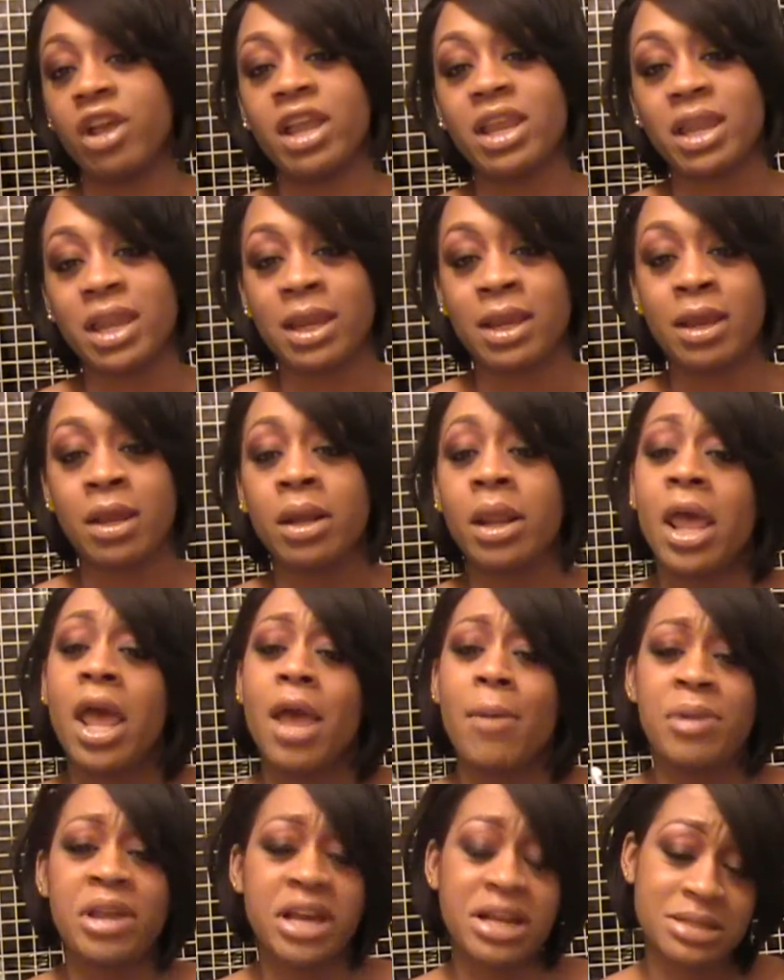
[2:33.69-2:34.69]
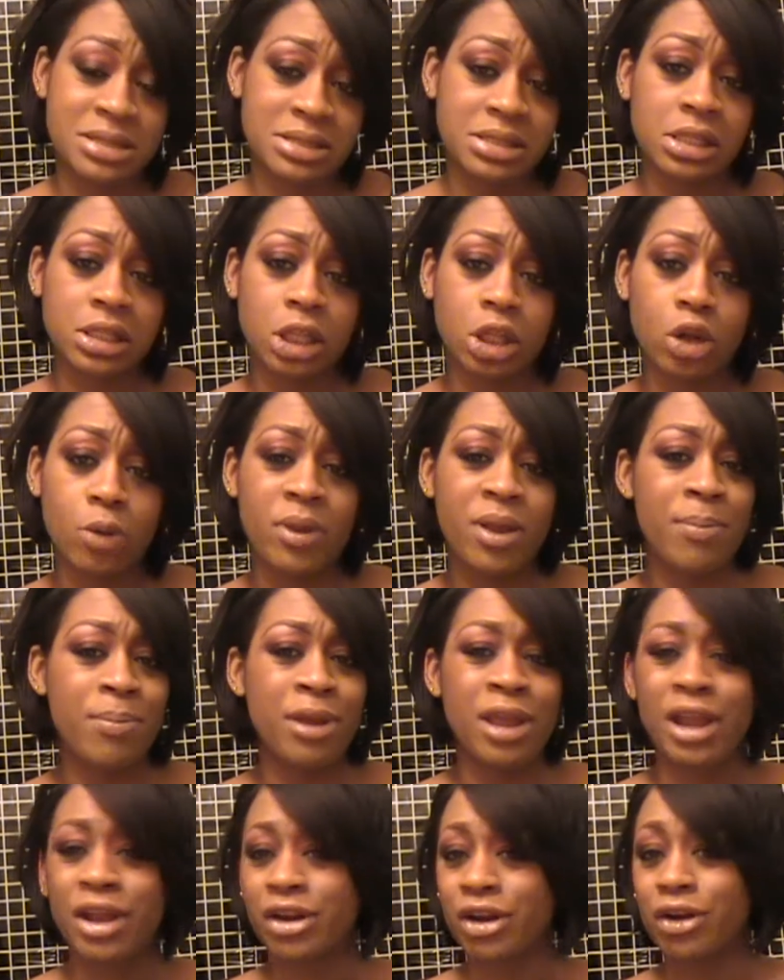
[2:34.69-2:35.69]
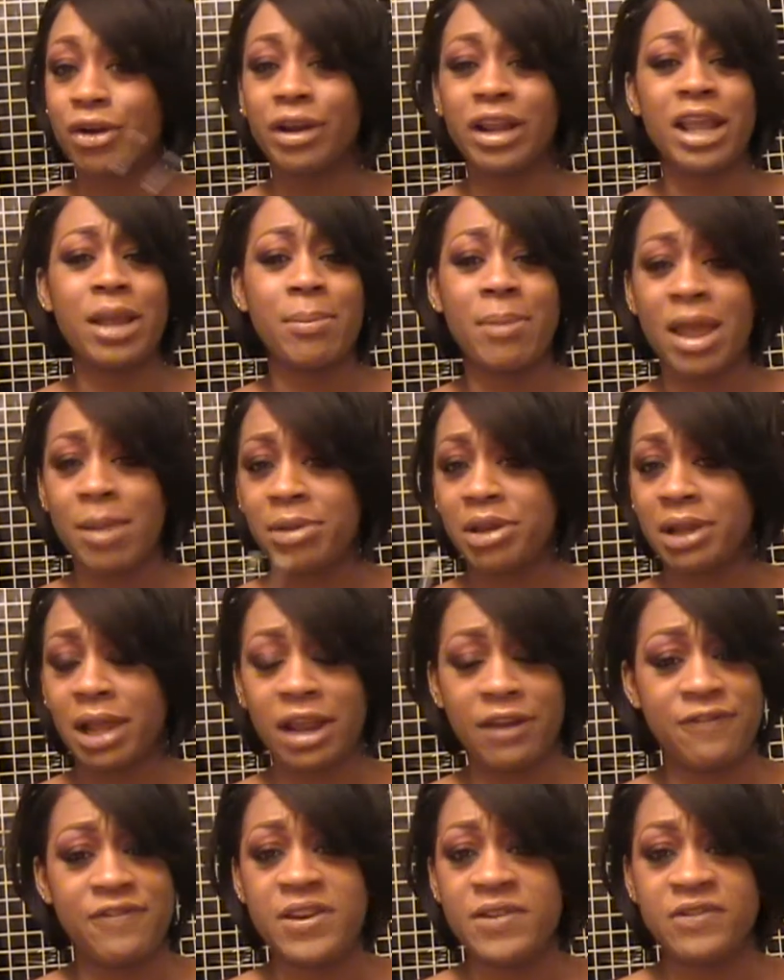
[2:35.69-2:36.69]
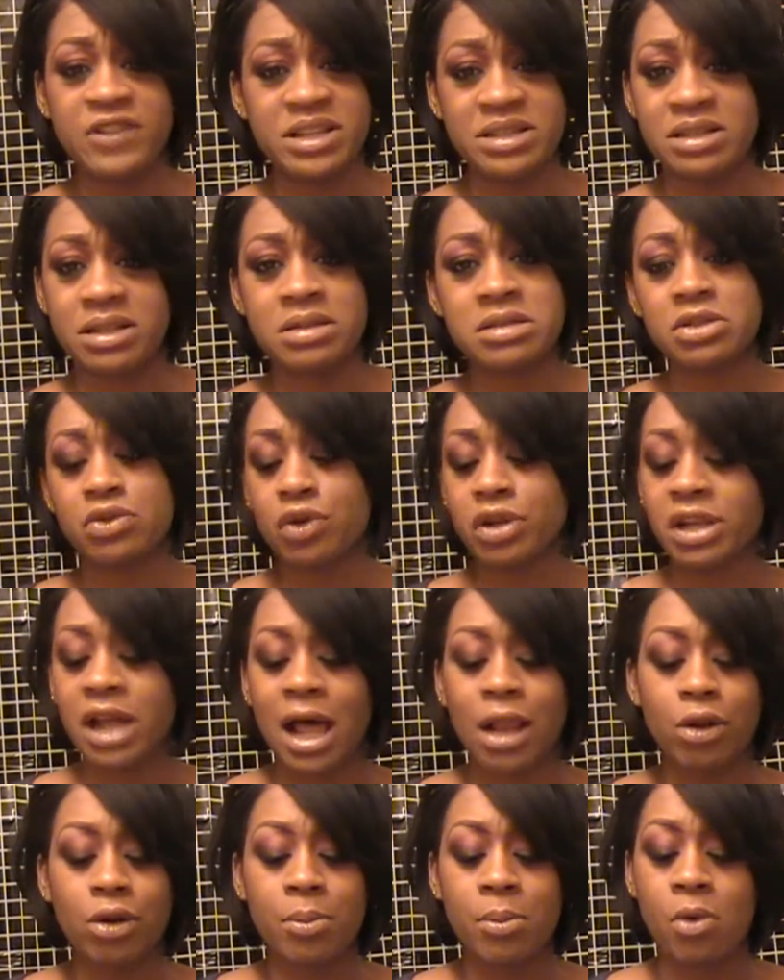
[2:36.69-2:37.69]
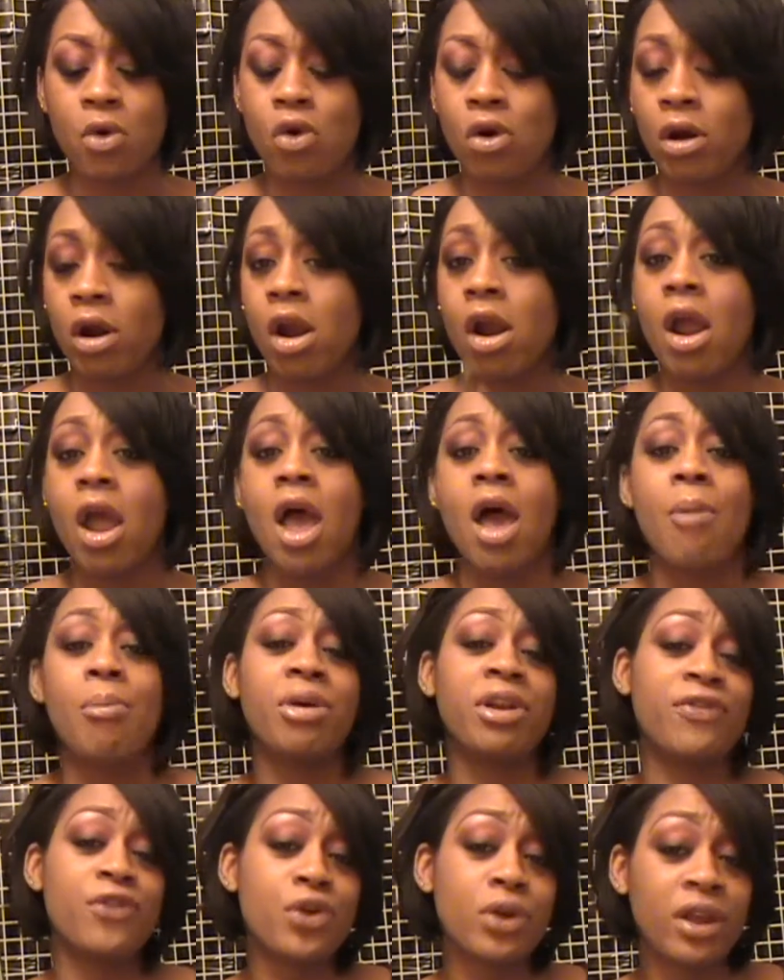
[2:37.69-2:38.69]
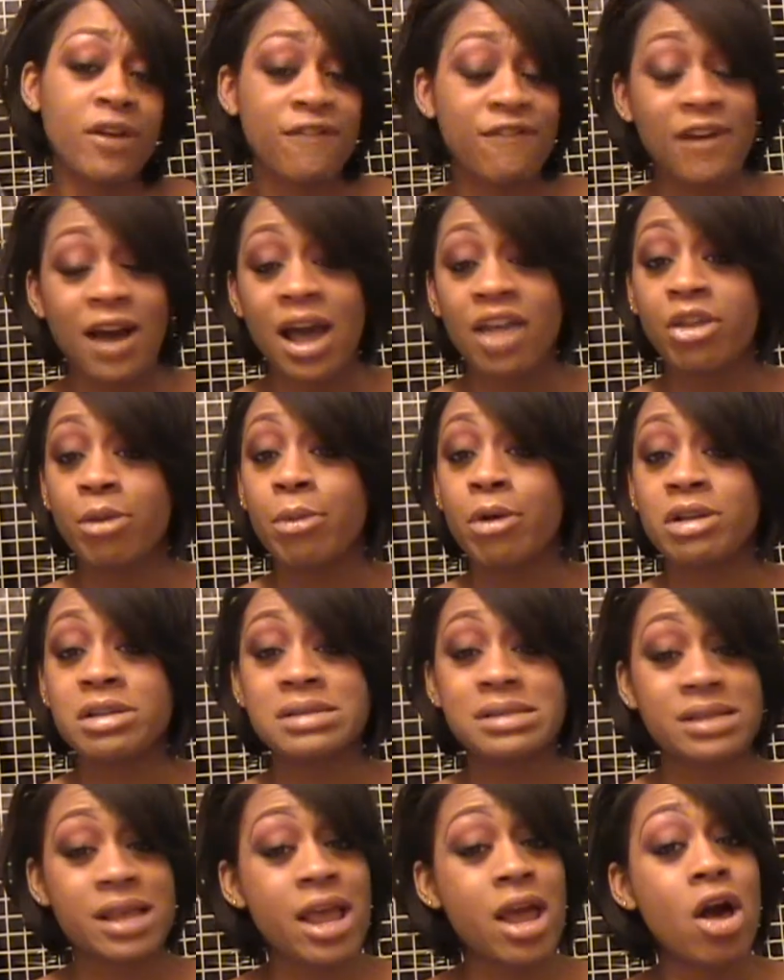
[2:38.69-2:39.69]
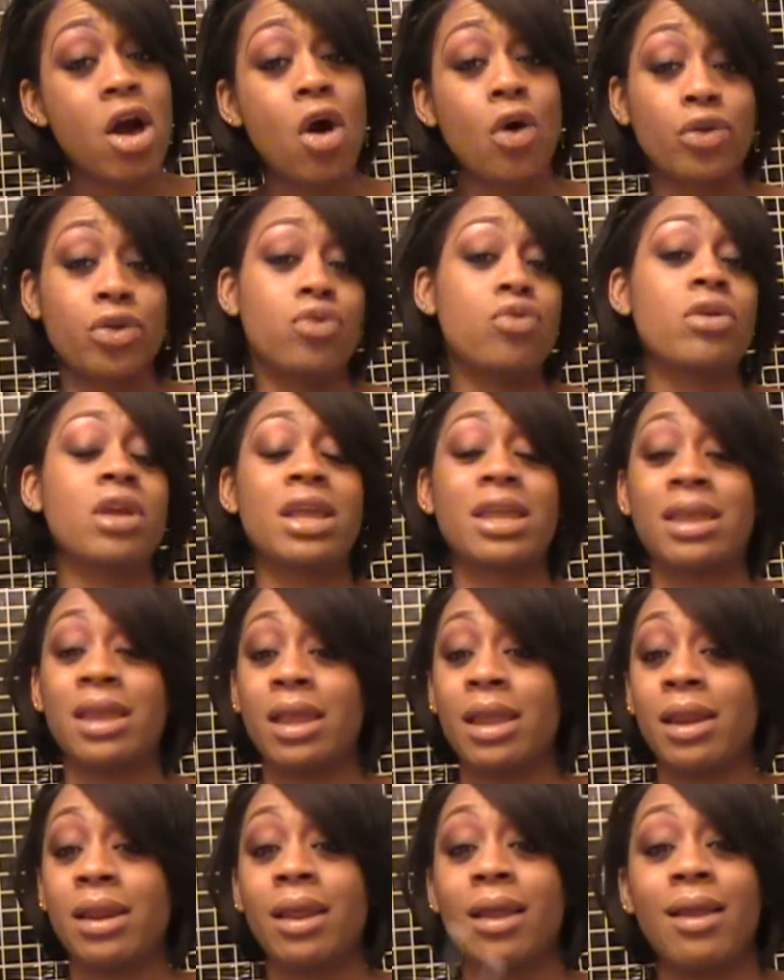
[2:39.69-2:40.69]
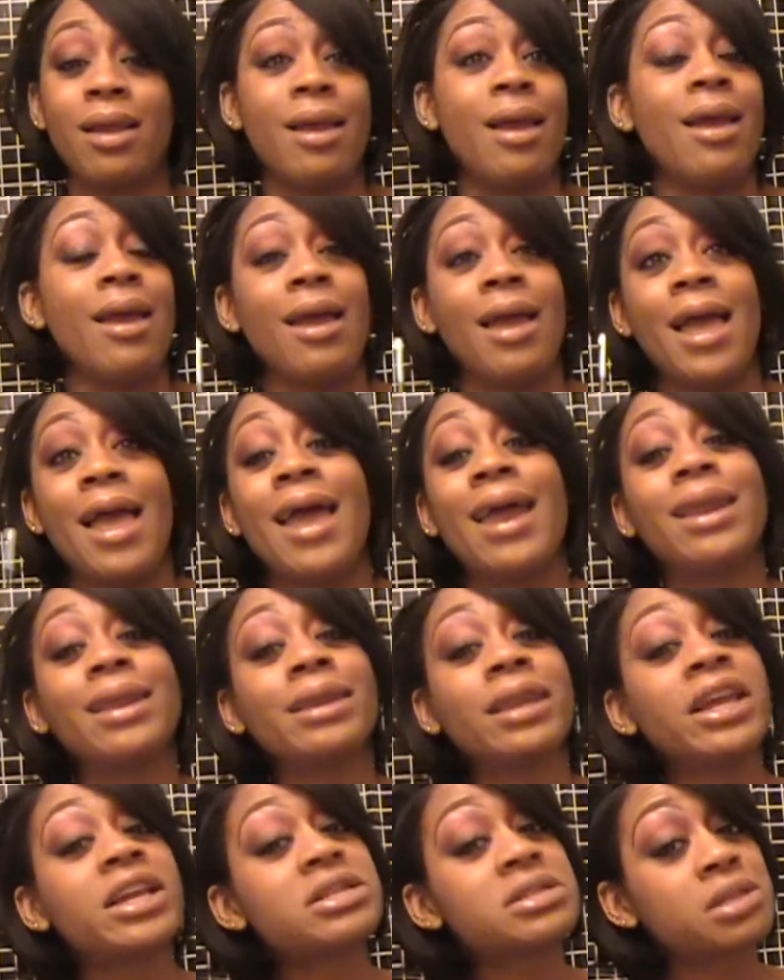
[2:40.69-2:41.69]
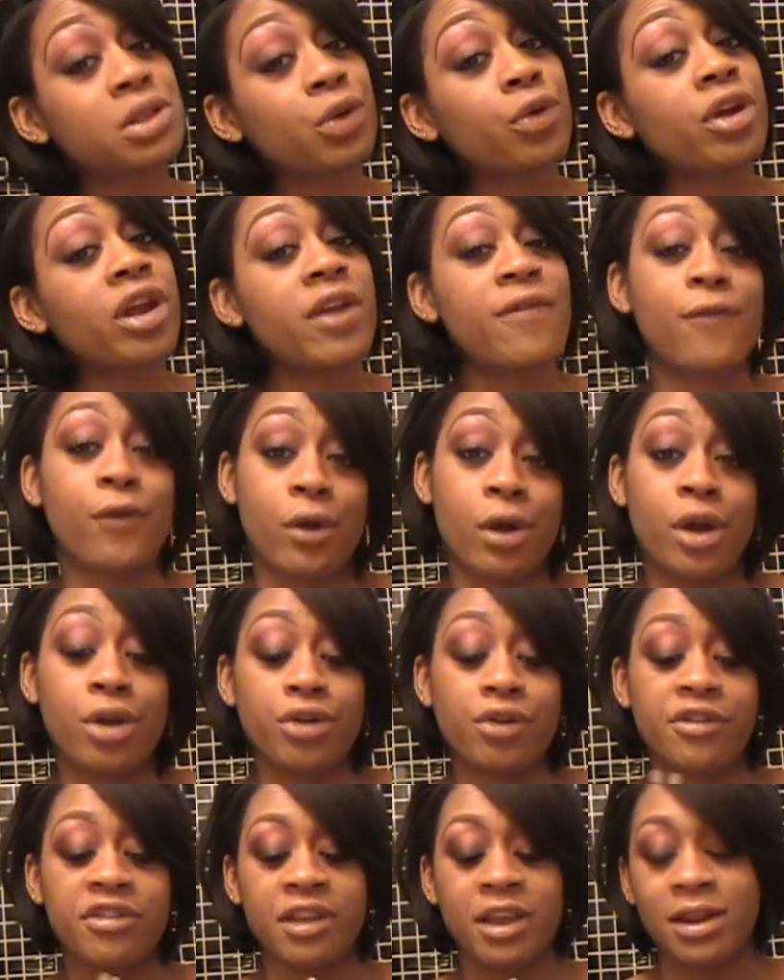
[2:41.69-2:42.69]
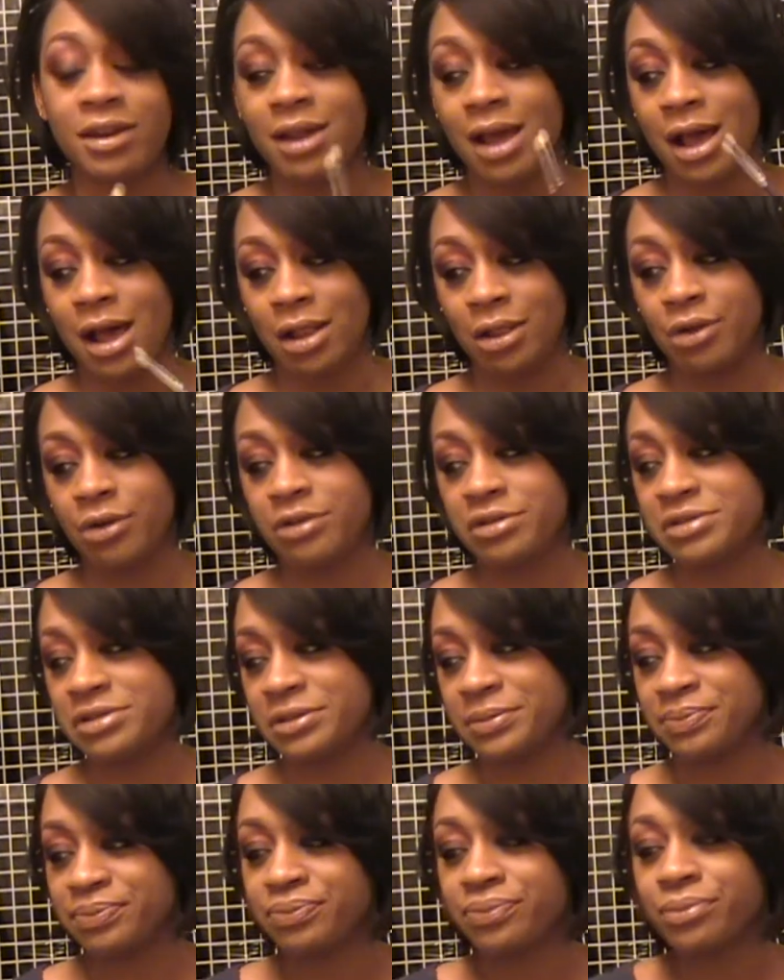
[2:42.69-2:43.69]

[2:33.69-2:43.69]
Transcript: Again, because it's a little bit bigger, it may be like 50 cents to $1 more, but if you can find them on sale, you can get at least 3 for under $10.